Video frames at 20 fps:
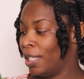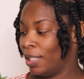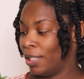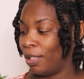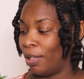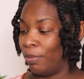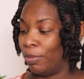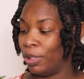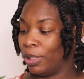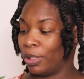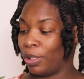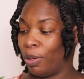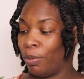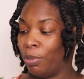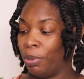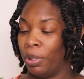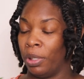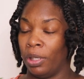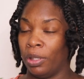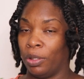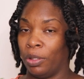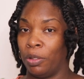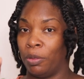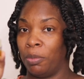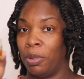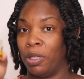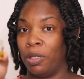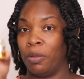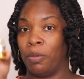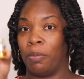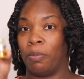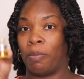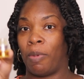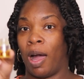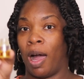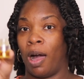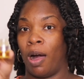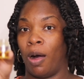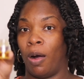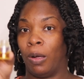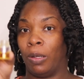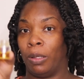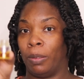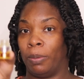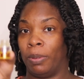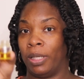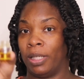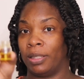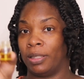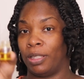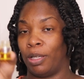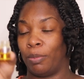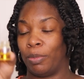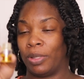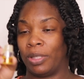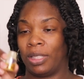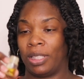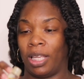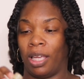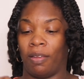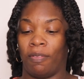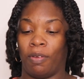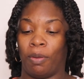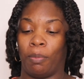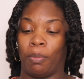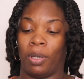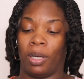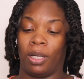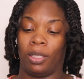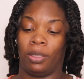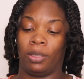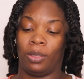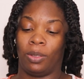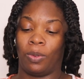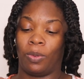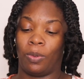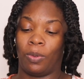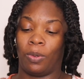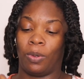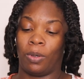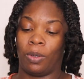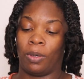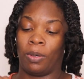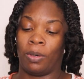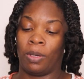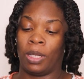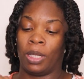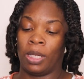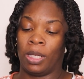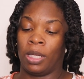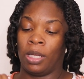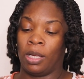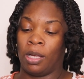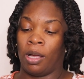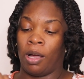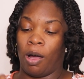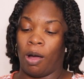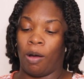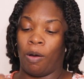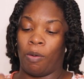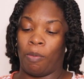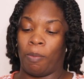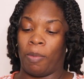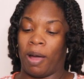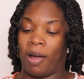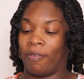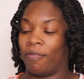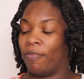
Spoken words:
So I'm just going to put a little bit of my Olaplex number 7 bonding oil on my